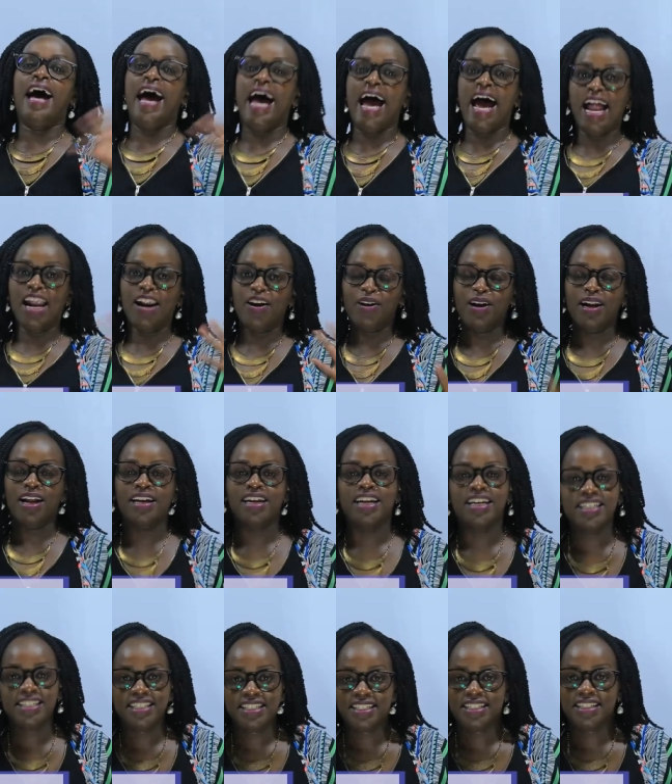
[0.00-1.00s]
Hello
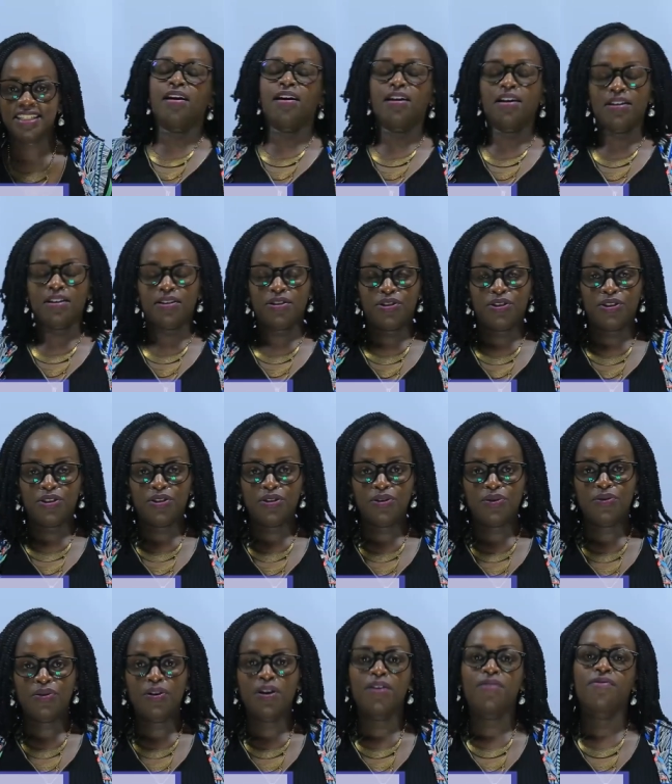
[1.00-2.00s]
learners, do
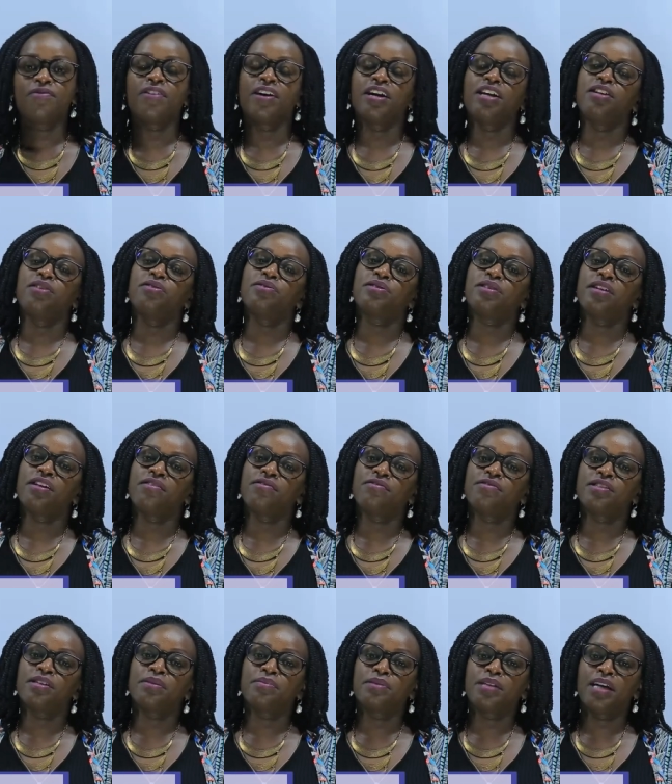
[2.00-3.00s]
you find yourself
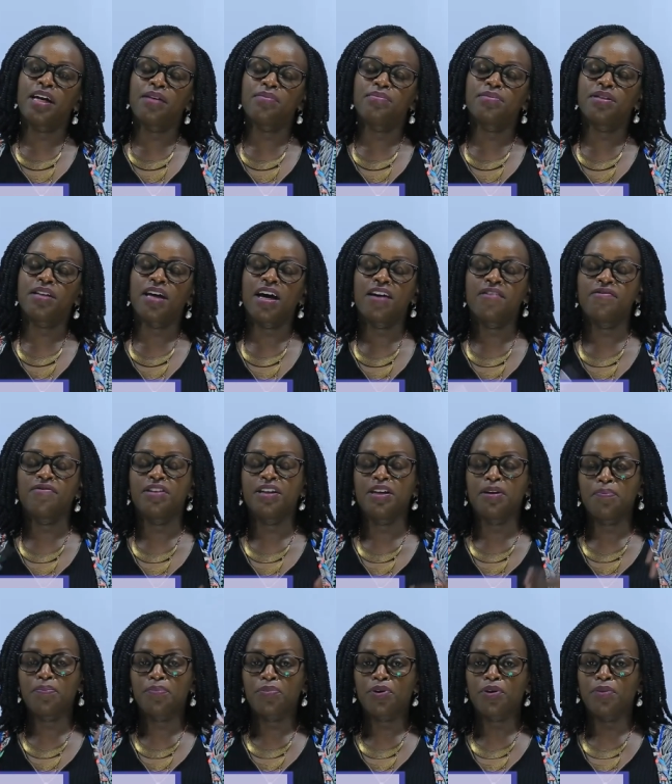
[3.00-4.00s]
sometimes
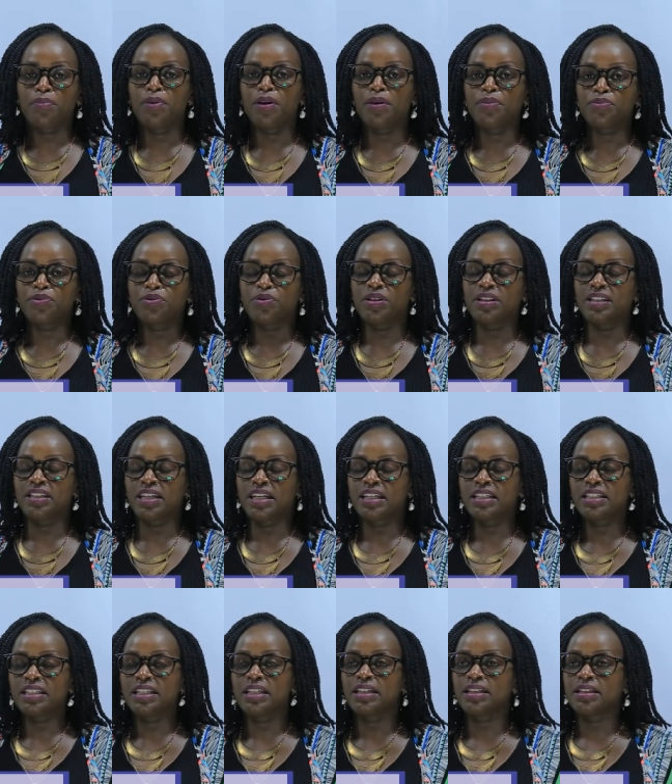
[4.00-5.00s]
having problems with
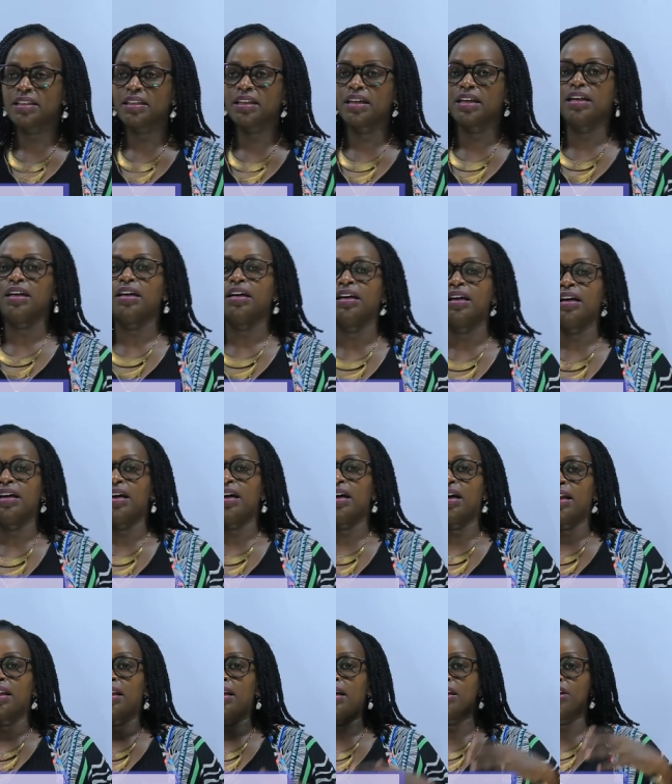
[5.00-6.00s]
tenses
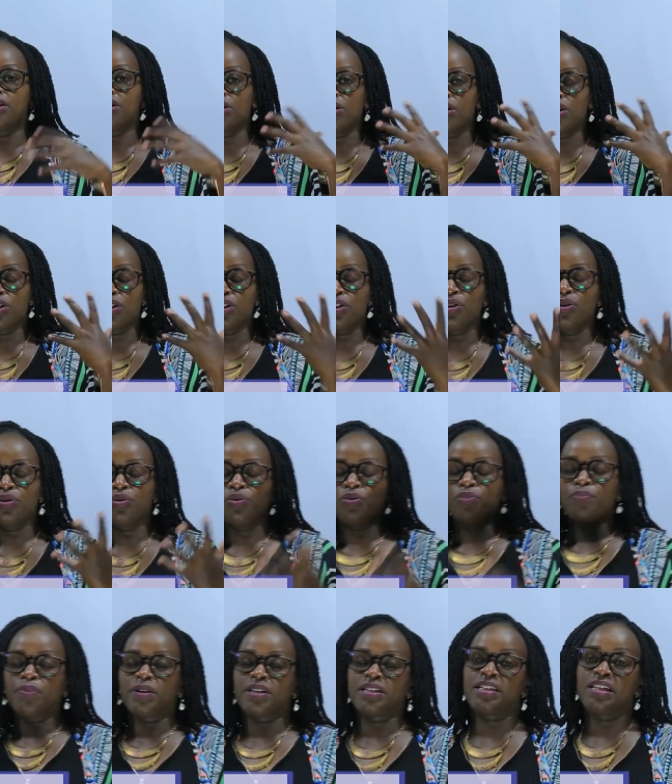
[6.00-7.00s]
that
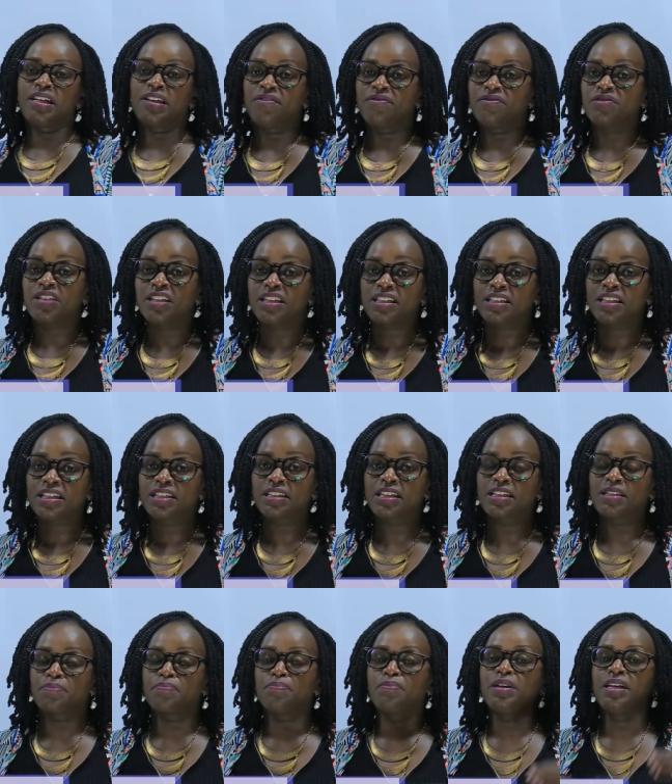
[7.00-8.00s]
you perceive tenses
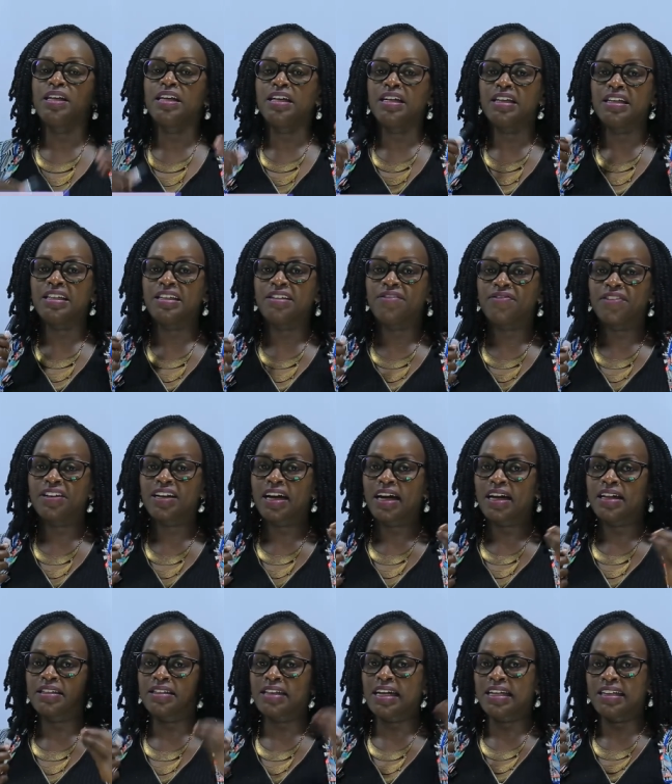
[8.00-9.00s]
as being
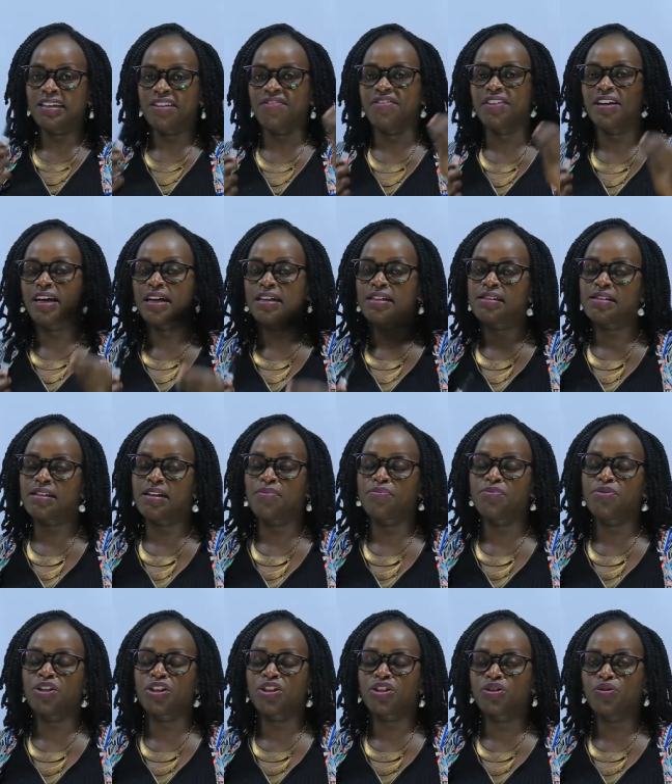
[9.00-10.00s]
difficult, a difficult
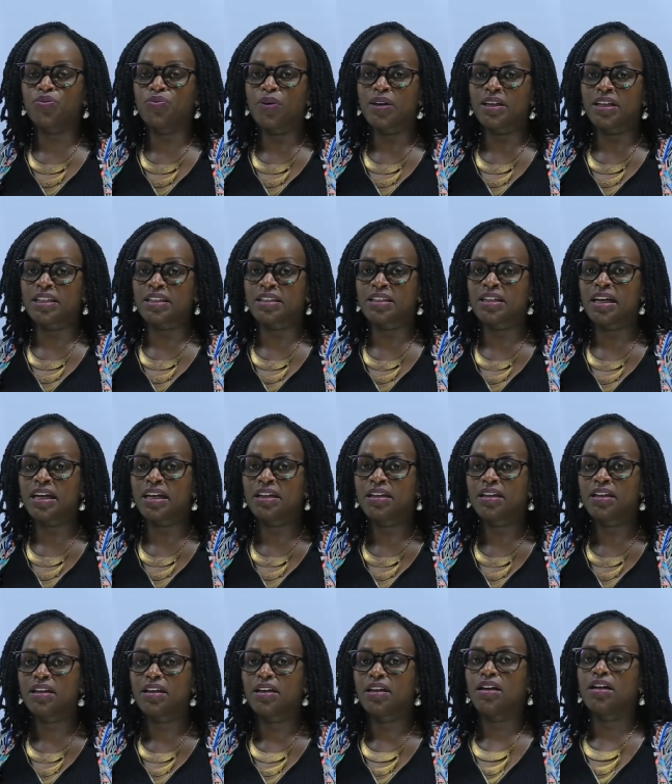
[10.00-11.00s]
subject to
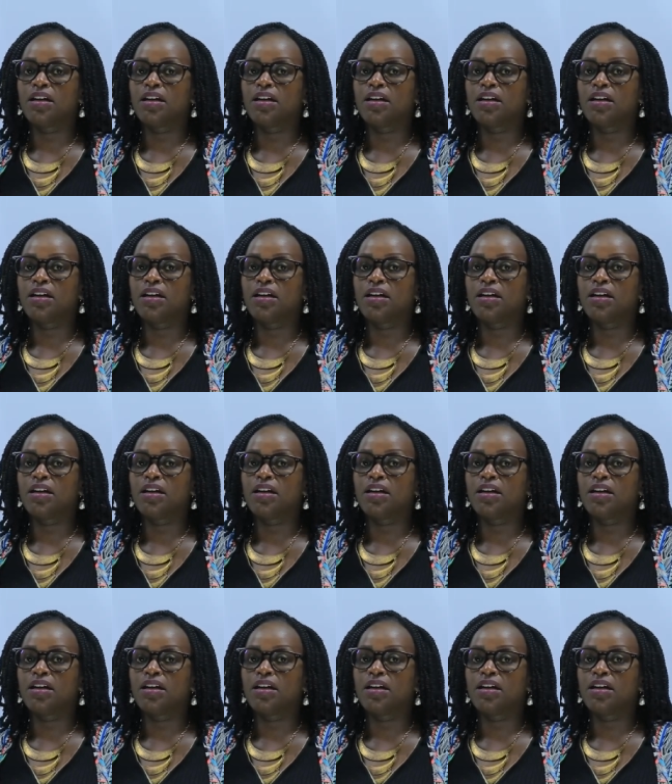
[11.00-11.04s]
understand?